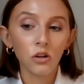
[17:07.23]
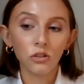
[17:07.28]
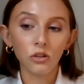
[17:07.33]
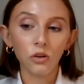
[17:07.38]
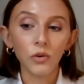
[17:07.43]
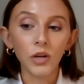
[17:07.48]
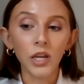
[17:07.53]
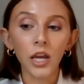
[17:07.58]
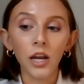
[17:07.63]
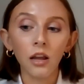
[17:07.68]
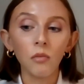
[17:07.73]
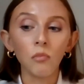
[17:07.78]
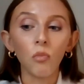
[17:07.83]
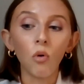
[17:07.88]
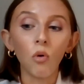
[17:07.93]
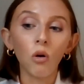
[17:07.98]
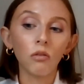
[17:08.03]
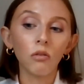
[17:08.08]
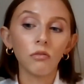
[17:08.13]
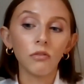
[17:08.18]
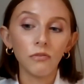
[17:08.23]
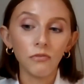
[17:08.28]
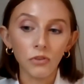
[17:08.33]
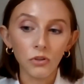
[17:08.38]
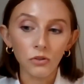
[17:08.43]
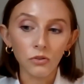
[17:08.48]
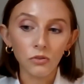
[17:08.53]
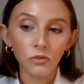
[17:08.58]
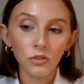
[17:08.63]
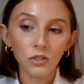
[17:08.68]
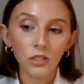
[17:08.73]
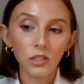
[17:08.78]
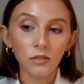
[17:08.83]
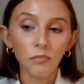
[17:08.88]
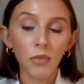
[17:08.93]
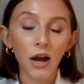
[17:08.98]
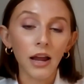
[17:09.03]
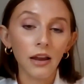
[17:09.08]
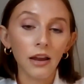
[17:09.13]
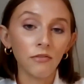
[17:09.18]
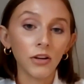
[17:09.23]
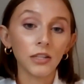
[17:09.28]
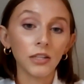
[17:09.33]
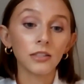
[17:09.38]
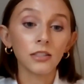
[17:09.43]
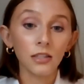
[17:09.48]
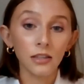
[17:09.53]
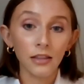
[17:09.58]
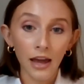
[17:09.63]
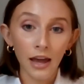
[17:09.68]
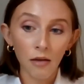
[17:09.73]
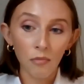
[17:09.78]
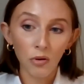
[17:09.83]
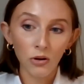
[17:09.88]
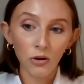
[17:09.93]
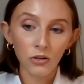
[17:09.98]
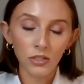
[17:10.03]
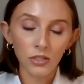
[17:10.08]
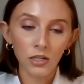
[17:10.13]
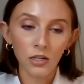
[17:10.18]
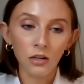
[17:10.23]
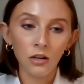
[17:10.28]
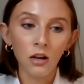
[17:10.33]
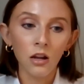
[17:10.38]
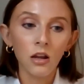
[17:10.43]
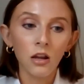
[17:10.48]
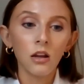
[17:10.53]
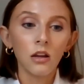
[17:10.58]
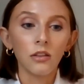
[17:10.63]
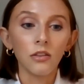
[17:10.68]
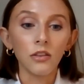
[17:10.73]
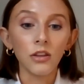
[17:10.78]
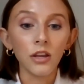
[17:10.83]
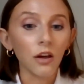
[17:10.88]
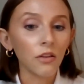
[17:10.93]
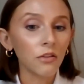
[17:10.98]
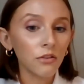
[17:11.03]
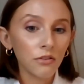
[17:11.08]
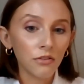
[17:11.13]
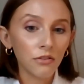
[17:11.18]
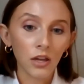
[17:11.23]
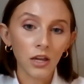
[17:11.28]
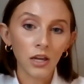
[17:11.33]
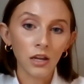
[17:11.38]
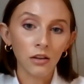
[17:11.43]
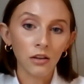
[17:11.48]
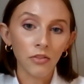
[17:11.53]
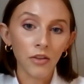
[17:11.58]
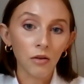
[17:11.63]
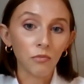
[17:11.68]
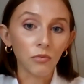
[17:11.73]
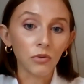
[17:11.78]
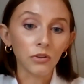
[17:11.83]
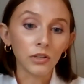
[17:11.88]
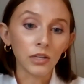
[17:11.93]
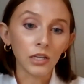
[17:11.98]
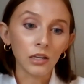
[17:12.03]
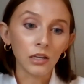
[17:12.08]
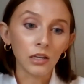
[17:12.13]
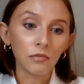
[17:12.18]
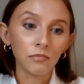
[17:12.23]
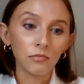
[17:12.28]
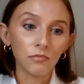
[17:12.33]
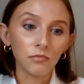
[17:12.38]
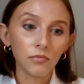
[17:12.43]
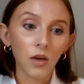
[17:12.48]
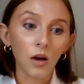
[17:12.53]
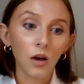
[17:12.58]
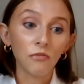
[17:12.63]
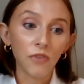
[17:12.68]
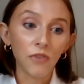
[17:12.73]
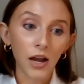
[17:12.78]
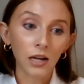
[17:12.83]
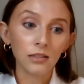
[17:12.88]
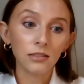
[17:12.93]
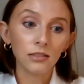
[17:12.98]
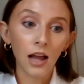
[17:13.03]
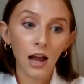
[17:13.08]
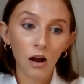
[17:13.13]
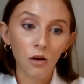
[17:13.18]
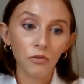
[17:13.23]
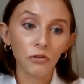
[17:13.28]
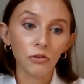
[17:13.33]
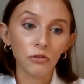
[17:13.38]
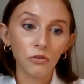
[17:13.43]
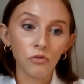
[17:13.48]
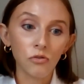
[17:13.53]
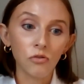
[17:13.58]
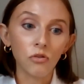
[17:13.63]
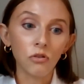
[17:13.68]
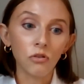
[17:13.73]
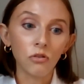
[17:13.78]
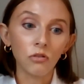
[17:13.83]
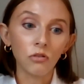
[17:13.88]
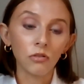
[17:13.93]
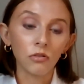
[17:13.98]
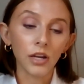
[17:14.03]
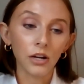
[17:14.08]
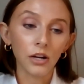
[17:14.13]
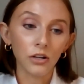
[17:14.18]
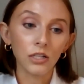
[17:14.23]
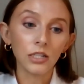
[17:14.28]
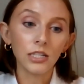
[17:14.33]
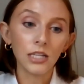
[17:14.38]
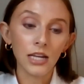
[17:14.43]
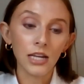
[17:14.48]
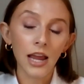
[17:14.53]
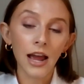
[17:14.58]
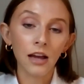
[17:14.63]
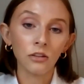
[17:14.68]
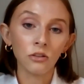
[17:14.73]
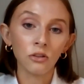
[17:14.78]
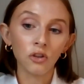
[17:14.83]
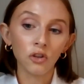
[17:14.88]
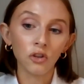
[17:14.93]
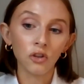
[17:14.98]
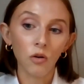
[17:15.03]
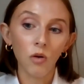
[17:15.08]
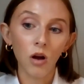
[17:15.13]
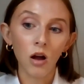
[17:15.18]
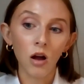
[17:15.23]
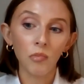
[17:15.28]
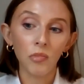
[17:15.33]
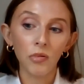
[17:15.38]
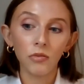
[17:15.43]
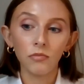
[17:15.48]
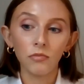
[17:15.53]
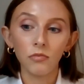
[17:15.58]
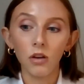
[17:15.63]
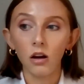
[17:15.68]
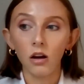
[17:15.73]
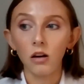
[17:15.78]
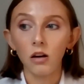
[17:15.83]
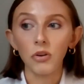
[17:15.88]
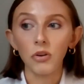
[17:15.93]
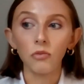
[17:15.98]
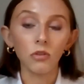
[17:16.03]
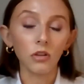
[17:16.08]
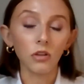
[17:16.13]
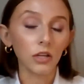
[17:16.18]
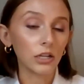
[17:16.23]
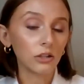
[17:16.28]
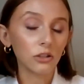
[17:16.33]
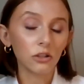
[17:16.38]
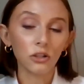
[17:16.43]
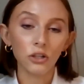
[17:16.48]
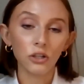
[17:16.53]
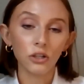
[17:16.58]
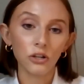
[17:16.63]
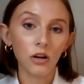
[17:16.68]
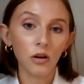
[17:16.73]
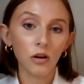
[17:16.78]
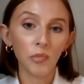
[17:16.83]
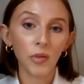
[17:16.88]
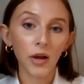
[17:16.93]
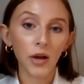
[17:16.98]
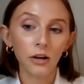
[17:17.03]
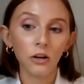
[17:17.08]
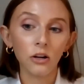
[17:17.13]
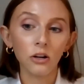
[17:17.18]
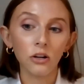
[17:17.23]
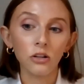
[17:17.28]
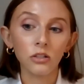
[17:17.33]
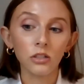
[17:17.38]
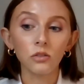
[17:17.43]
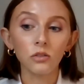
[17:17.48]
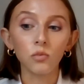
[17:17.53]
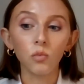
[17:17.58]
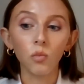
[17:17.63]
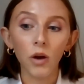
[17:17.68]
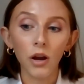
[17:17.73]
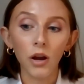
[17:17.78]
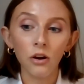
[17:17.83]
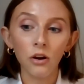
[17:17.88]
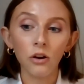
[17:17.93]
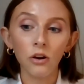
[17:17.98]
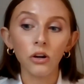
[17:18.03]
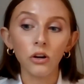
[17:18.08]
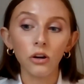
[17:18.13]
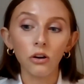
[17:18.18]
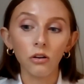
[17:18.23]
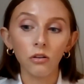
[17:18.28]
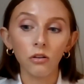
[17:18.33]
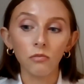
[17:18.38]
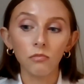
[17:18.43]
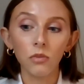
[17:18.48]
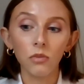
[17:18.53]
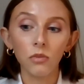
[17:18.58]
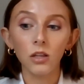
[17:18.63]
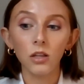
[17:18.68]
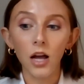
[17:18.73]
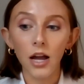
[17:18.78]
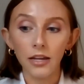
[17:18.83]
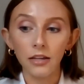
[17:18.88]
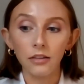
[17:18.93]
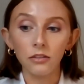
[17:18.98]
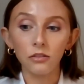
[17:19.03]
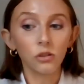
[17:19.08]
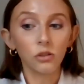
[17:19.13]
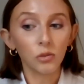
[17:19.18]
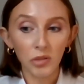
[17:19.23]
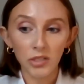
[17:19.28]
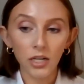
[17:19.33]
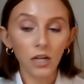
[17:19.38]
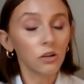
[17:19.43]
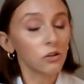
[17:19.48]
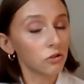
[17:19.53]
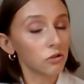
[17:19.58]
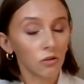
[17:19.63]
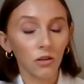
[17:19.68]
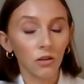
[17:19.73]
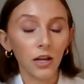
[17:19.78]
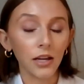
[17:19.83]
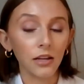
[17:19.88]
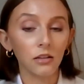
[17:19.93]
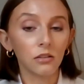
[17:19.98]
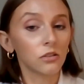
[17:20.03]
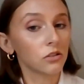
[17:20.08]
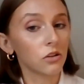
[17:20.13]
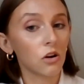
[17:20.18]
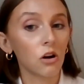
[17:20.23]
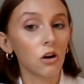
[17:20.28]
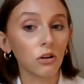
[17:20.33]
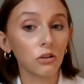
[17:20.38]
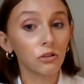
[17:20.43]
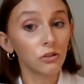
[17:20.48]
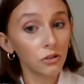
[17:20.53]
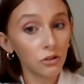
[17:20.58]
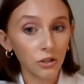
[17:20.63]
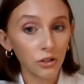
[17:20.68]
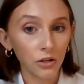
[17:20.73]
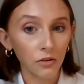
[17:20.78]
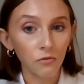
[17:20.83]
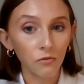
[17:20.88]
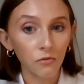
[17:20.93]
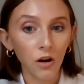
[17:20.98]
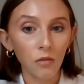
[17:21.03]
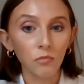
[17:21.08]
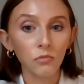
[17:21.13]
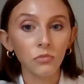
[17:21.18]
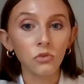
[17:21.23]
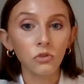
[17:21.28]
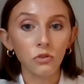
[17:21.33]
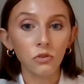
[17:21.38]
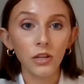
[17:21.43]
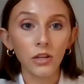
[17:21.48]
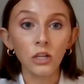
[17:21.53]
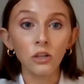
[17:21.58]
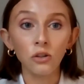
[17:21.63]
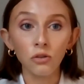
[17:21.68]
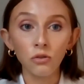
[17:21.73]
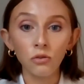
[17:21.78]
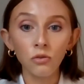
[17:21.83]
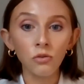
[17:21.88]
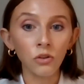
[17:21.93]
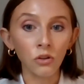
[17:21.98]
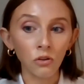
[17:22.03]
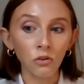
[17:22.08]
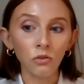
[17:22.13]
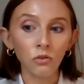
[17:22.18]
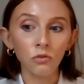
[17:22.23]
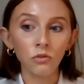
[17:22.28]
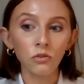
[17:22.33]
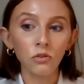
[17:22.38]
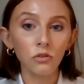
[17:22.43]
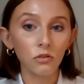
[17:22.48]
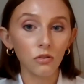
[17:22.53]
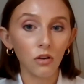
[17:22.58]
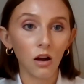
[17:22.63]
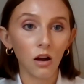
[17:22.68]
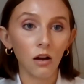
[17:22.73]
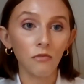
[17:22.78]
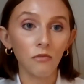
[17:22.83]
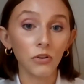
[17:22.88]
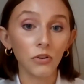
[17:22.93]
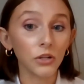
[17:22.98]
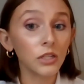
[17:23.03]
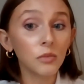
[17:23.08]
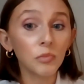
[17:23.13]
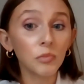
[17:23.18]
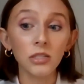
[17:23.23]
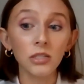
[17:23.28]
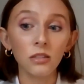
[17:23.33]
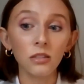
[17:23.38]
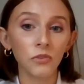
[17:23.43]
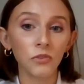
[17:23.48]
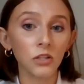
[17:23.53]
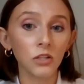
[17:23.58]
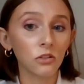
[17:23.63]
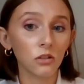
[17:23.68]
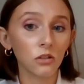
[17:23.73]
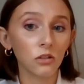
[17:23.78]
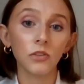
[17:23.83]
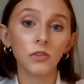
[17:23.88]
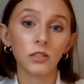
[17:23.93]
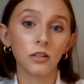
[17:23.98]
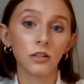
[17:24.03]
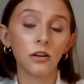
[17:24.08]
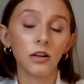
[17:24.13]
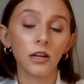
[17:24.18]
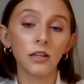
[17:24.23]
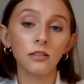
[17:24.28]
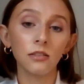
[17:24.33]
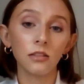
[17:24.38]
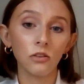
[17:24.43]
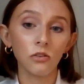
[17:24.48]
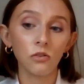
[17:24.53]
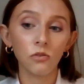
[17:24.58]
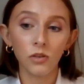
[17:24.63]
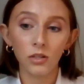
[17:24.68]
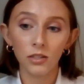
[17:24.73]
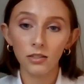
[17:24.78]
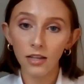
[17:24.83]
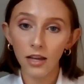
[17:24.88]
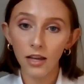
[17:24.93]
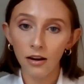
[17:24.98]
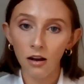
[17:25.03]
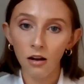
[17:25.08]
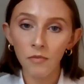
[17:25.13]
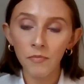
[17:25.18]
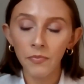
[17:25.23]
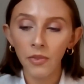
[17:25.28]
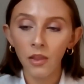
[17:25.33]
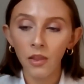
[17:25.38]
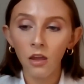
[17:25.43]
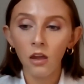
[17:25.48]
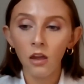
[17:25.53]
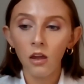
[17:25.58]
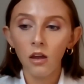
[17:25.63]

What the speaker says: So getting more reviews is my advice to that person. The other thing that really affects how your Google guarantee ads show up in relation to your competitors is where your clients or potential clients are searching from. So they do use very specific service areas that you can set up.